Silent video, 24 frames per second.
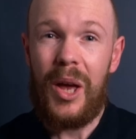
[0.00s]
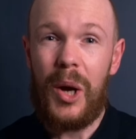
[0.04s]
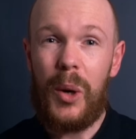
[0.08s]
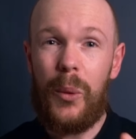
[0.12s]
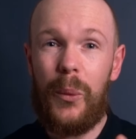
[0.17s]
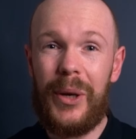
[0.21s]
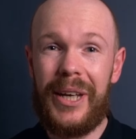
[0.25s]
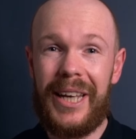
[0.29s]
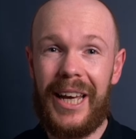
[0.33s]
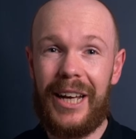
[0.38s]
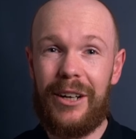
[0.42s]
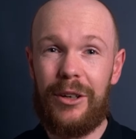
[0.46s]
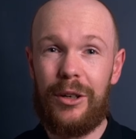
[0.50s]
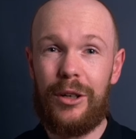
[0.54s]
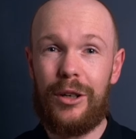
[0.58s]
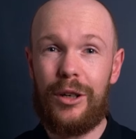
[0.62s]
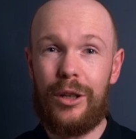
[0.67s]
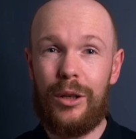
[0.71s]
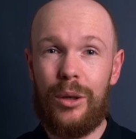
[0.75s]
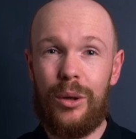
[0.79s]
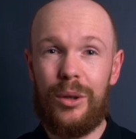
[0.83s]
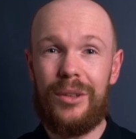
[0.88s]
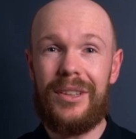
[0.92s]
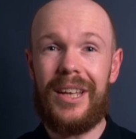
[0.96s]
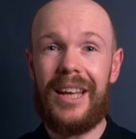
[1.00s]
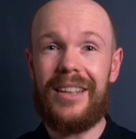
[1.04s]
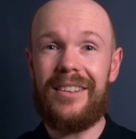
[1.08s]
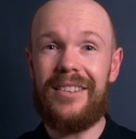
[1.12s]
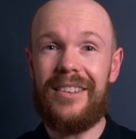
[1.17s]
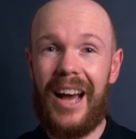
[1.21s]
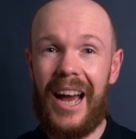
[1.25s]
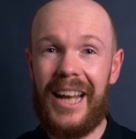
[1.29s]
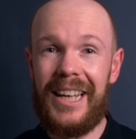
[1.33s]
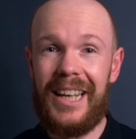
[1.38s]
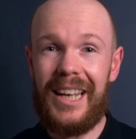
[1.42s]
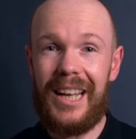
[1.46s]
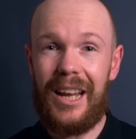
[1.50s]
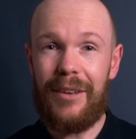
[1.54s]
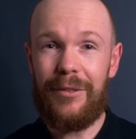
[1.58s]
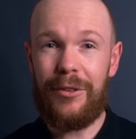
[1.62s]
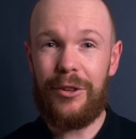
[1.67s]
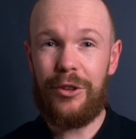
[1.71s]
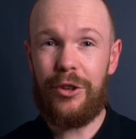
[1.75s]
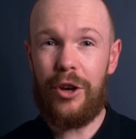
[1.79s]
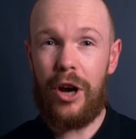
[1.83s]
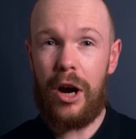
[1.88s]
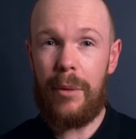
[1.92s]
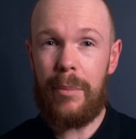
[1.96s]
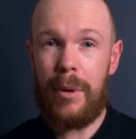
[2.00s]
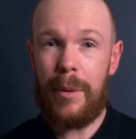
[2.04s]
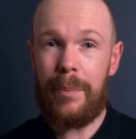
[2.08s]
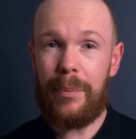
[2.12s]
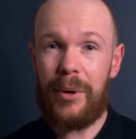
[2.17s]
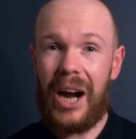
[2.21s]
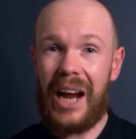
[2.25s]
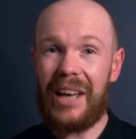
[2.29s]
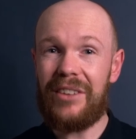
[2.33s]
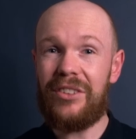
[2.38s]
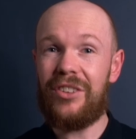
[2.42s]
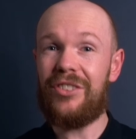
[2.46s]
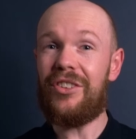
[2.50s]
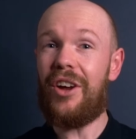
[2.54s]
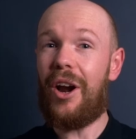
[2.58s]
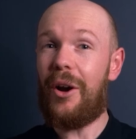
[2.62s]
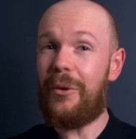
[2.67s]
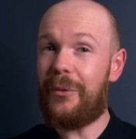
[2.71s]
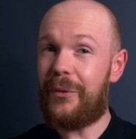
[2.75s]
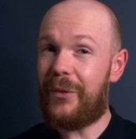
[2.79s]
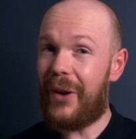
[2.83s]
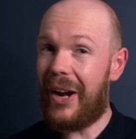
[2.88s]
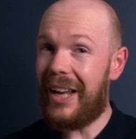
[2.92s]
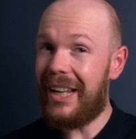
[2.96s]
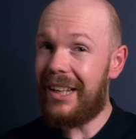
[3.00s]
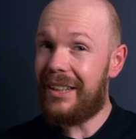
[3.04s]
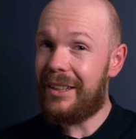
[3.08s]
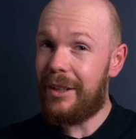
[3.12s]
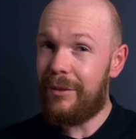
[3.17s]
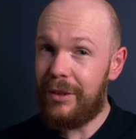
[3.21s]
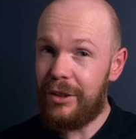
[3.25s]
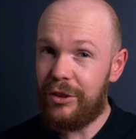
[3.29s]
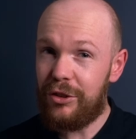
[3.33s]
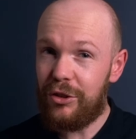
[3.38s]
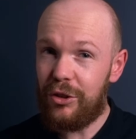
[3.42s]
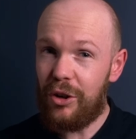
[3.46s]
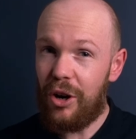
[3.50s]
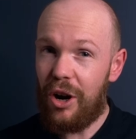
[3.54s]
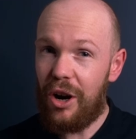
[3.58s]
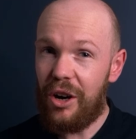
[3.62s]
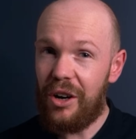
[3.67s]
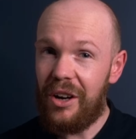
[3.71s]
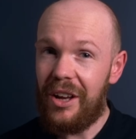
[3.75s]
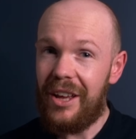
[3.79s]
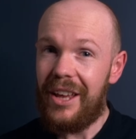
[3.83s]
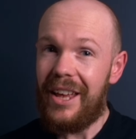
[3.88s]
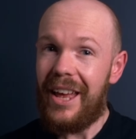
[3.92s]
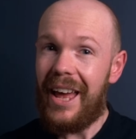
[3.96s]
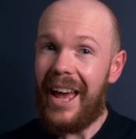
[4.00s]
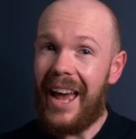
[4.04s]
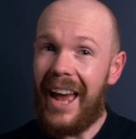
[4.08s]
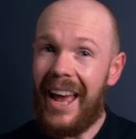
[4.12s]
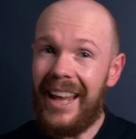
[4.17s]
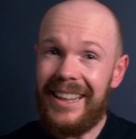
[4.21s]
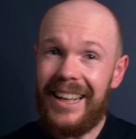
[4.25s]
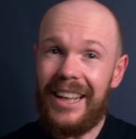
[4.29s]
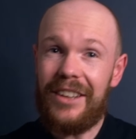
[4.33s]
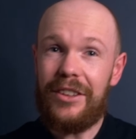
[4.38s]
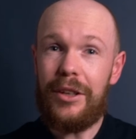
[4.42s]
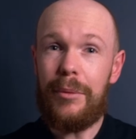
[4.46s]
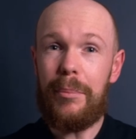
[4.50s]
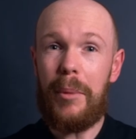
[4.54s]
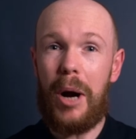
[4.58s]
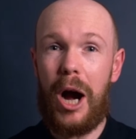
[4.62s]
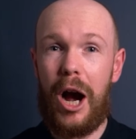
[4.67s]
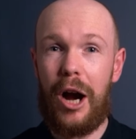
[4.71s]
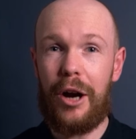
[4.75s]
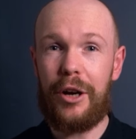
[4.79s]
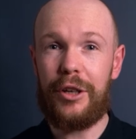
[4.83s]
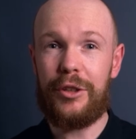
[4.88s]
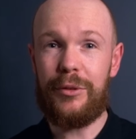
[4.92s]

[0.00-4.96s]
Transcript: we can conclude that 911 turbo prices are relatively strong and that the market